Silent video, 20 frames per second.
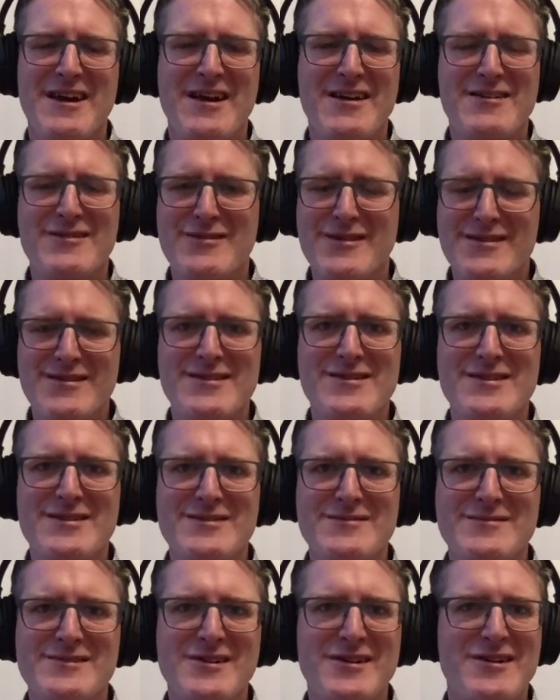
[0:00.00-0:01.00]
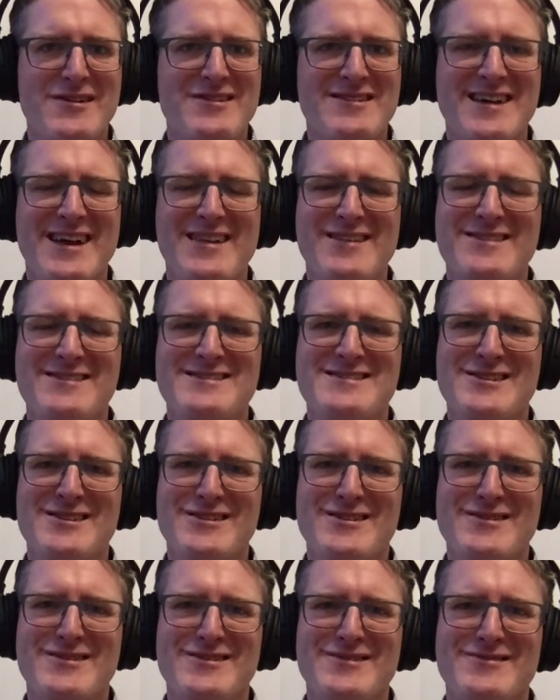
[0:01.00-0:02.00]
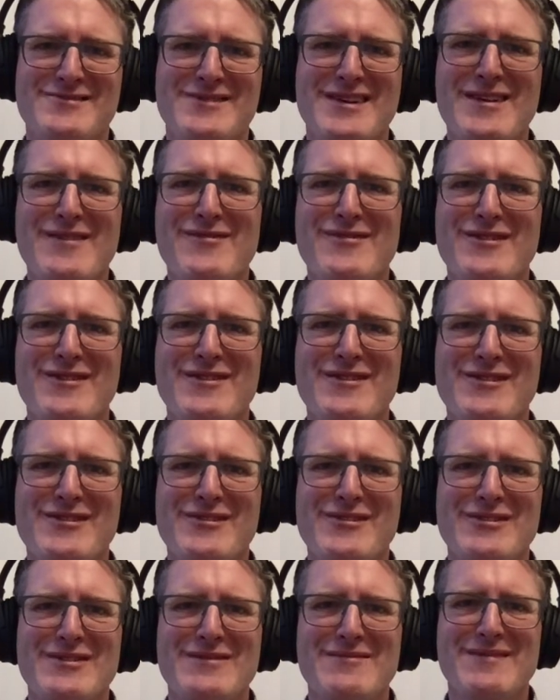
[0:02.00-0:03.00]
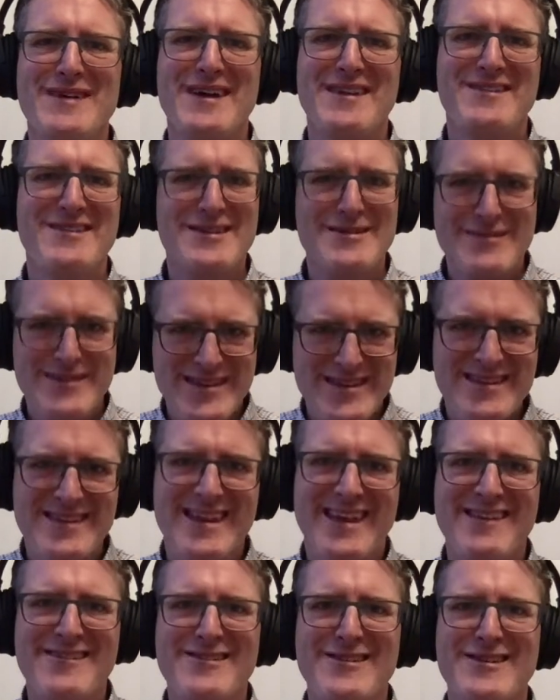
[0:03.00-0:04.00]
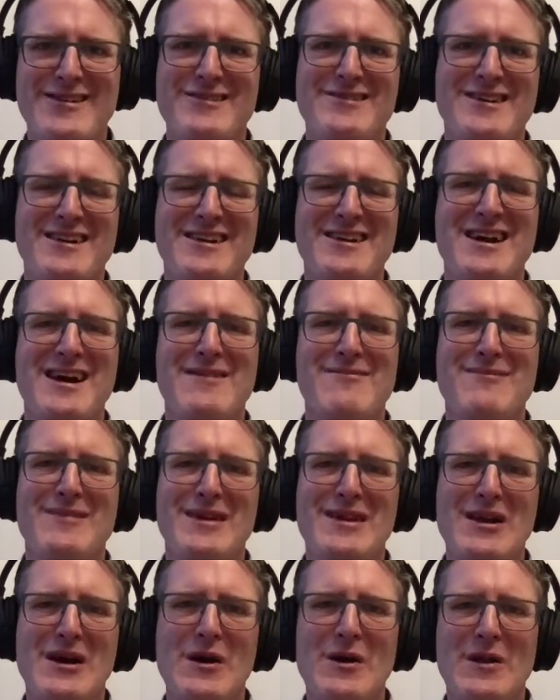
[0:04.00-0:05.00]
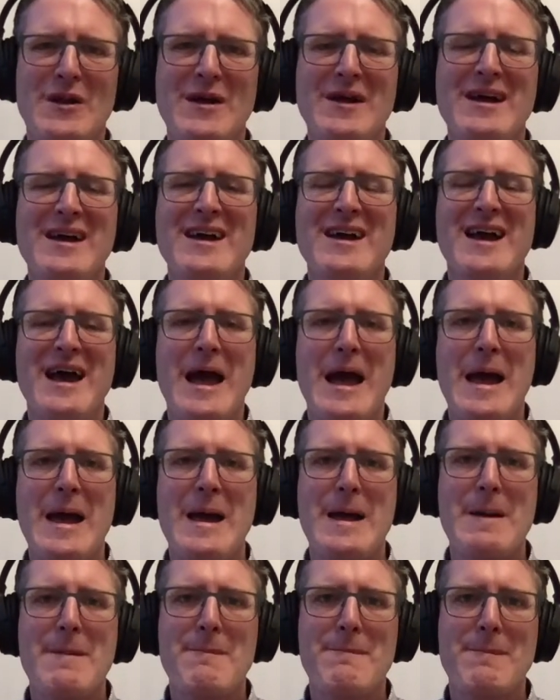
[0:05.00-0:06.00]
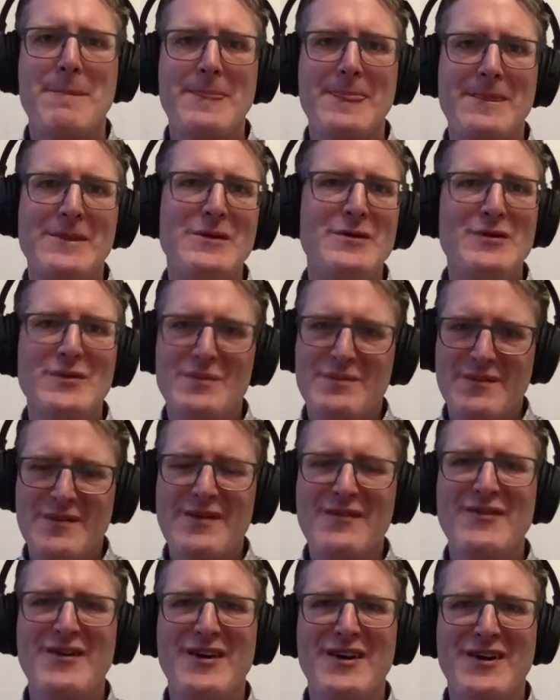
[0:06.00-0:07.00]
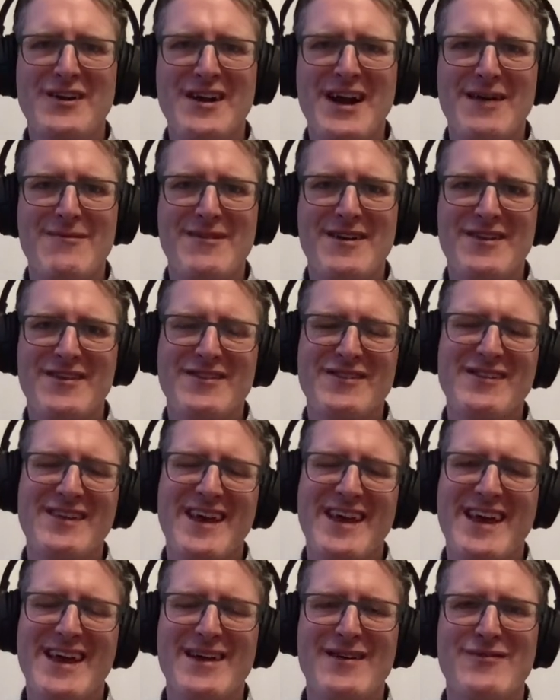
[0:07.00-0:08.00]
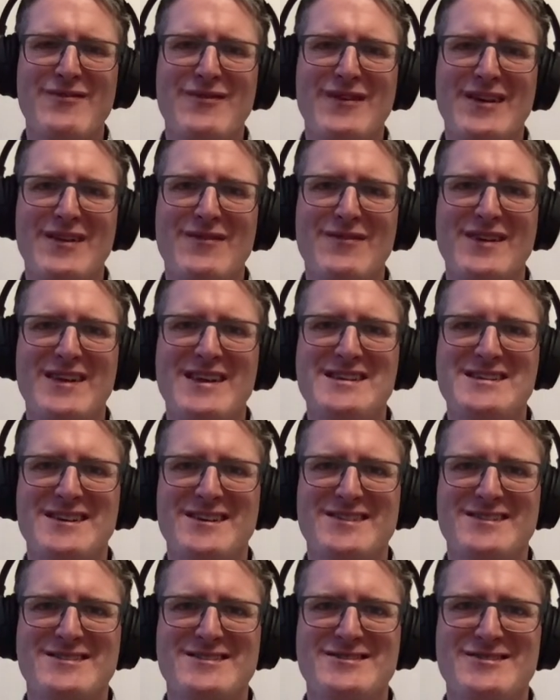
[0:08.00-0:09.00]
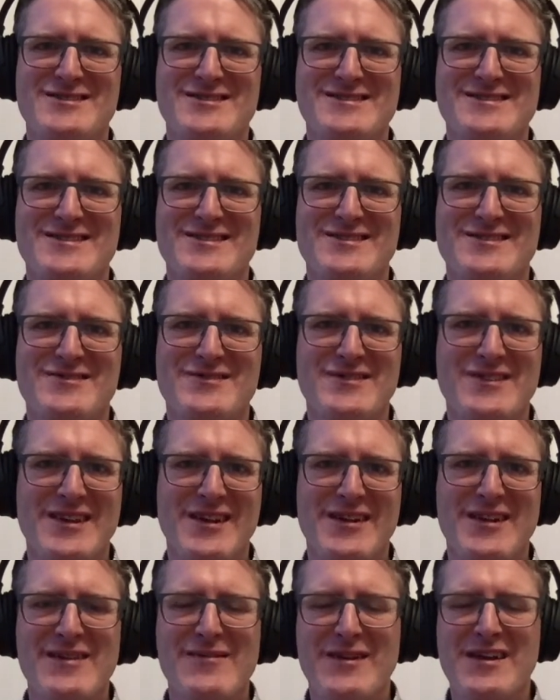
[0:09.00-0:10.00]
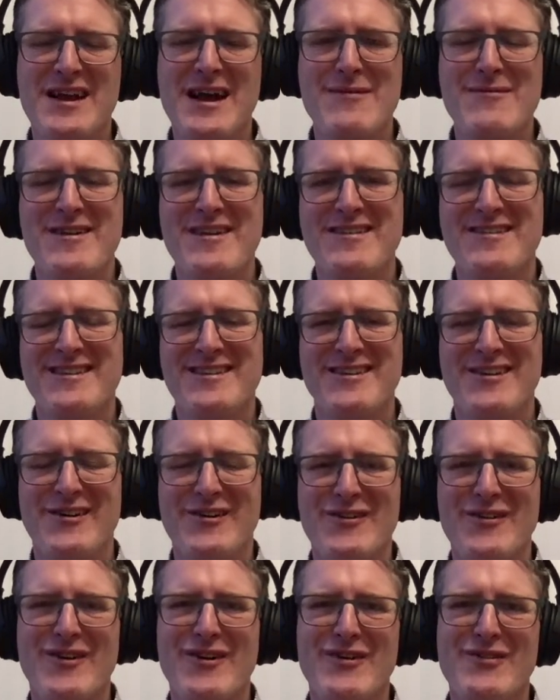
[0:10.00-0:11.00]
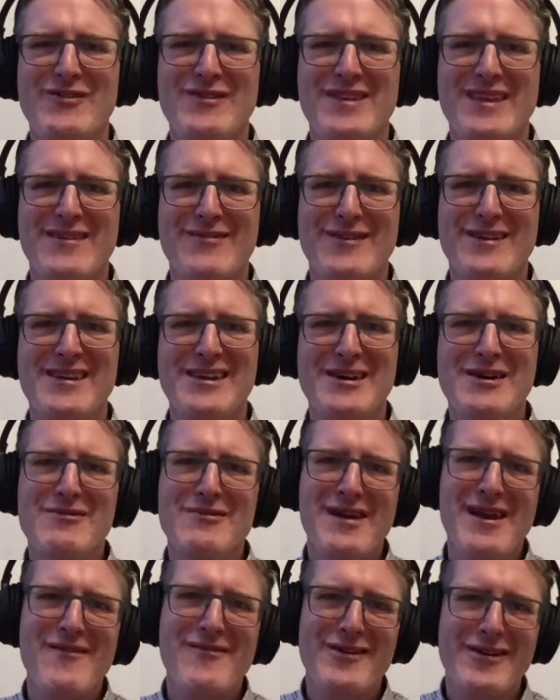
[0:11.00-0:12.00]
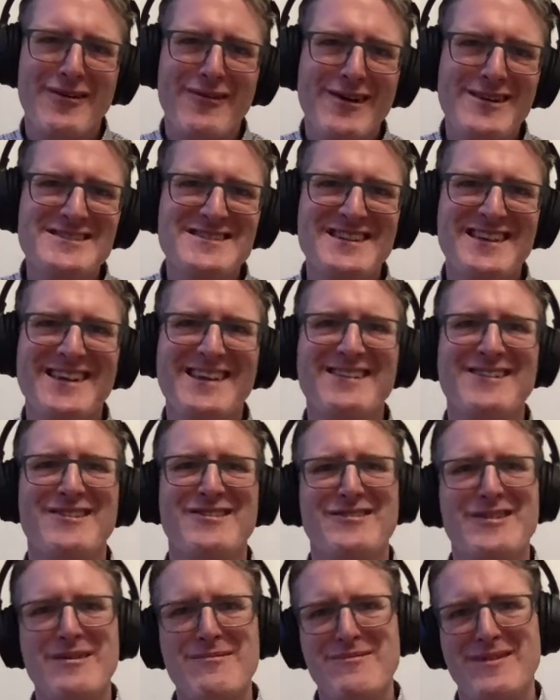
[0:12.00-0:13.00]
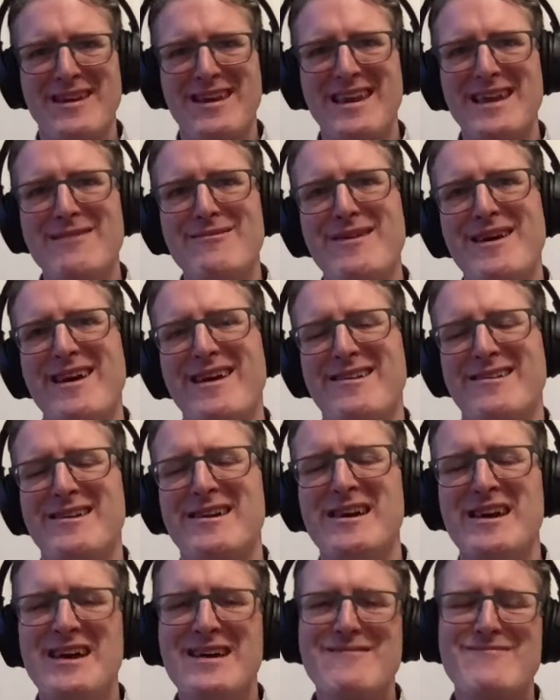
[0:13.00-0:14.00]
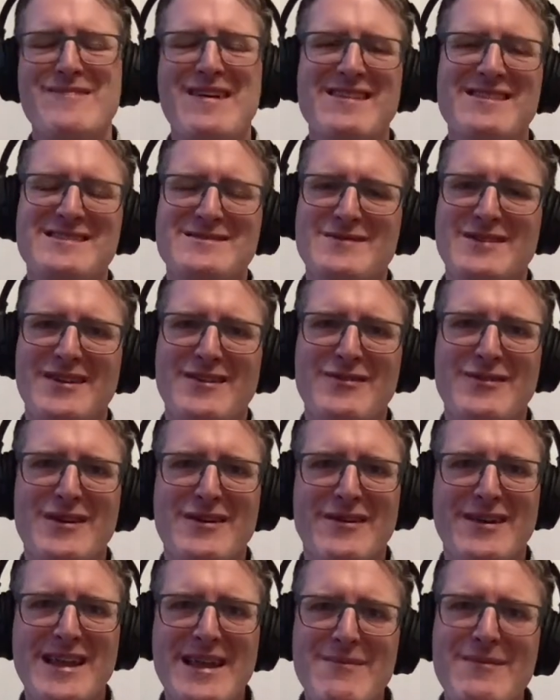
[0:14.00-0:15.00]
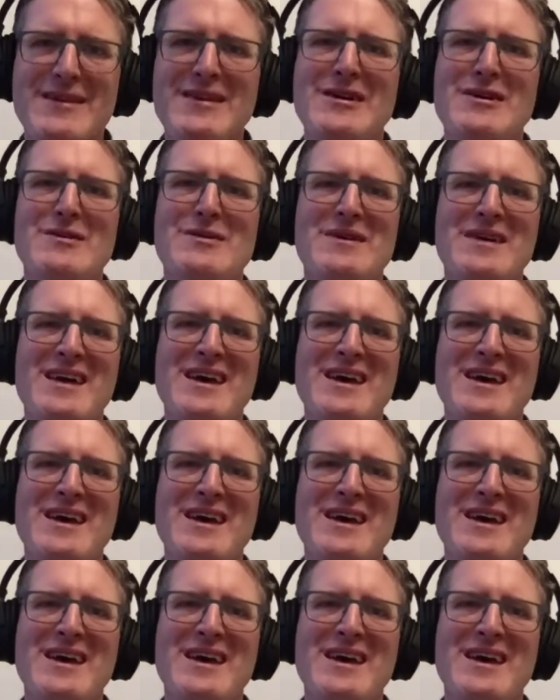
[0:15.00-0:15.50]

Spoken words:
Twitter them, cur tacht show rifos cum, Dermot at twitter.com, Michaela, new fog comment Fween Fish on show. So leave a comment under this video wherever you're watching it, or drop me an email or message me on Twitter and let me know